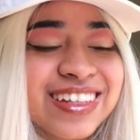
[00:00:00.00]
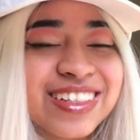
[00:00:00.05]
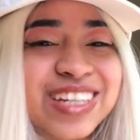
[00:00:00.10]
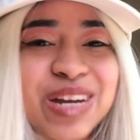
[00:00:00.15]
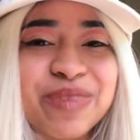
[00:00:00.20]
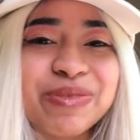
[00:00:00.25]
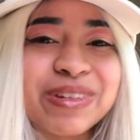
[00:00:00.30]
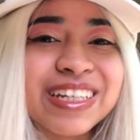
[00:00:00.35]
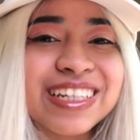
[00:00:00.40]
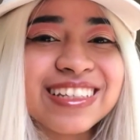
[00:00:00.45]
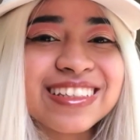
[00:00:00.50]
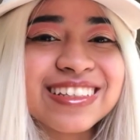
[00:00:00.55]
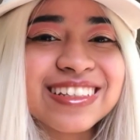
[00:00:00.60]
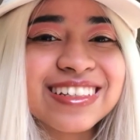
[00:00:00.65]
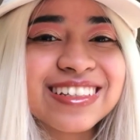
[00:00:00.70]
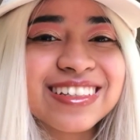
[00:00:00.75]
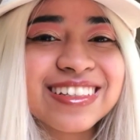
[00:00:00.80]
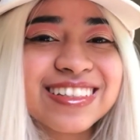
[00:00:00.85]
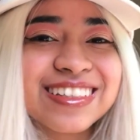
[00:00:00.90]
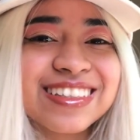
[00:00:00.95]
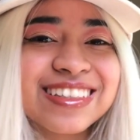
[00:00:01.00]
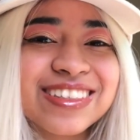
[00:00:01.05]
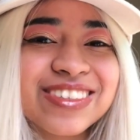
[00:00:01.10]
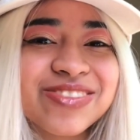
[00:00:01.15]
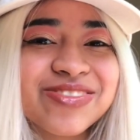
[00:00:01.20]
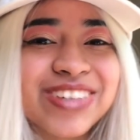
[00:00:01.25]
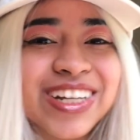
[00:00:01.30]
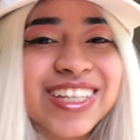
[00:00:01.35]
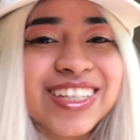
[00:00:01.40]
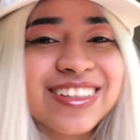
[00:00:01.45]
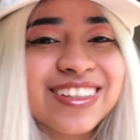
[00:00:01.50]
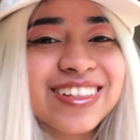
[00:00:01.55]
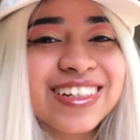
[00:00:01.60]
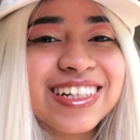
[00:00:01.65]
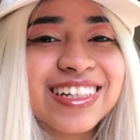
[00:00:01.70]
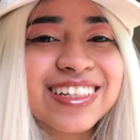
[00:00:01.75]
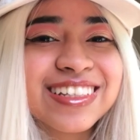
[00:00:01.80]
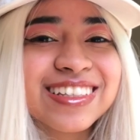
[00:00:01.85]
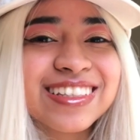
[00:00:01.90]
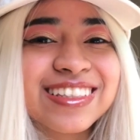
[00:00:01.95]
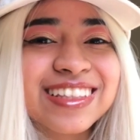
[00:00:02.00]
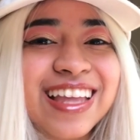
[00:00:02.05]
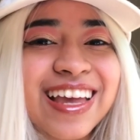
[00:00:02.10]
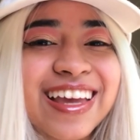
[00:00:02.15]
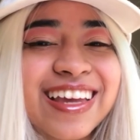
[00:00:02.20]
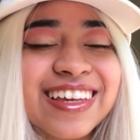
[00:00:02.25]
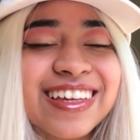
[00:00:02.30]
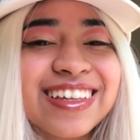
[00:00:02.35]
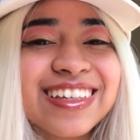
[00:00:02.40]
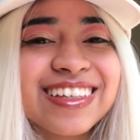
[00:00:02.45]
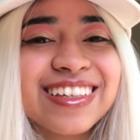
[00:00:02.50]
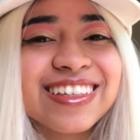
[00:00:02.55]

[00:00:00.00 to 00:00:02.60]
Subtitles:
Japanese niggas, regular niggas, like